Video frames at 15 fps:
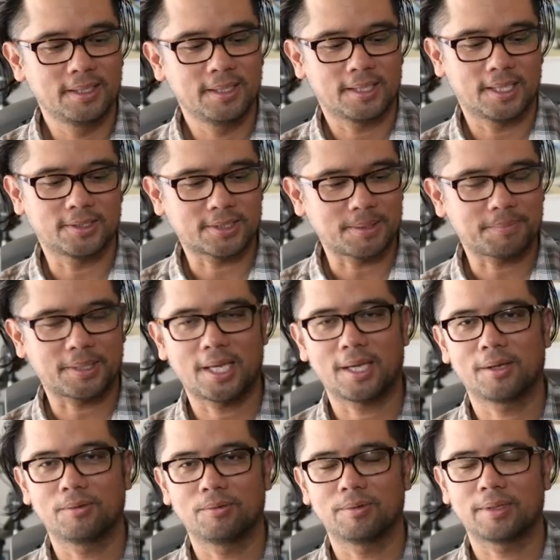than
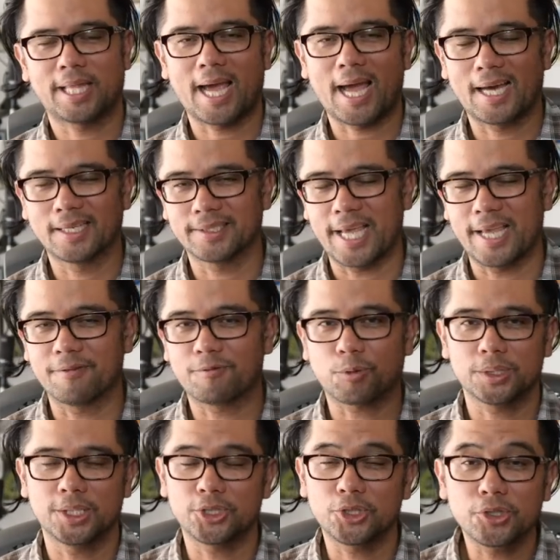something that has a
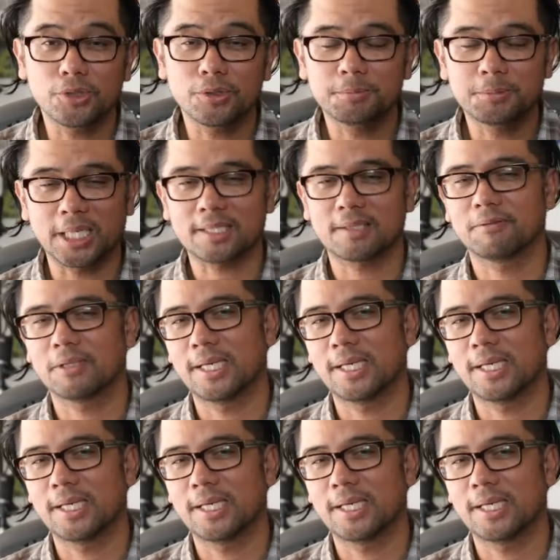42 objective